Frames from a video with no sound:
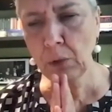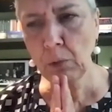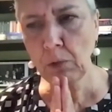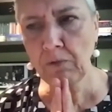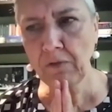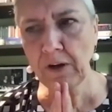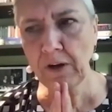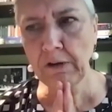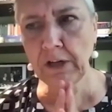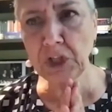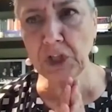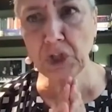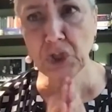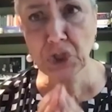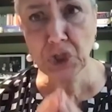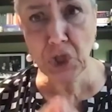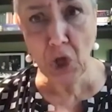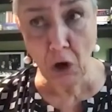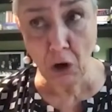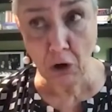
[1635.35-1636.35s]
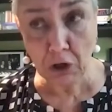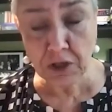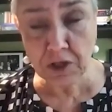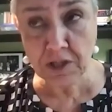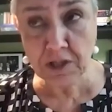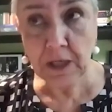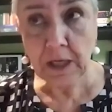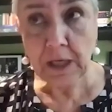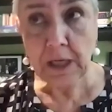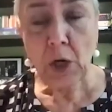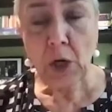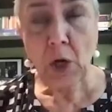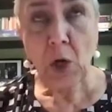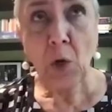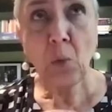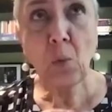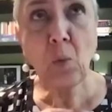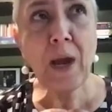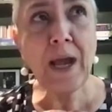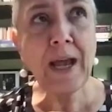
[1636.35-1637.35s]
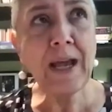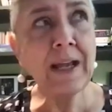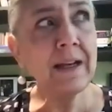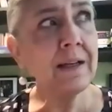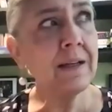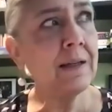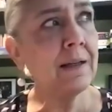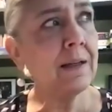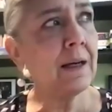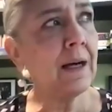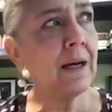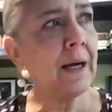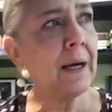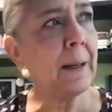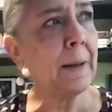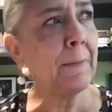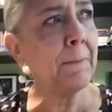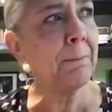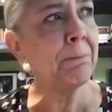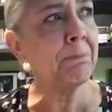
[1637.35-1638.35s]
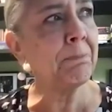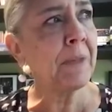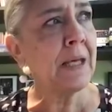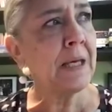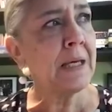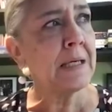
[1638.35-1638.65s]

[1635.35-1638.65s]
were very shocked when um,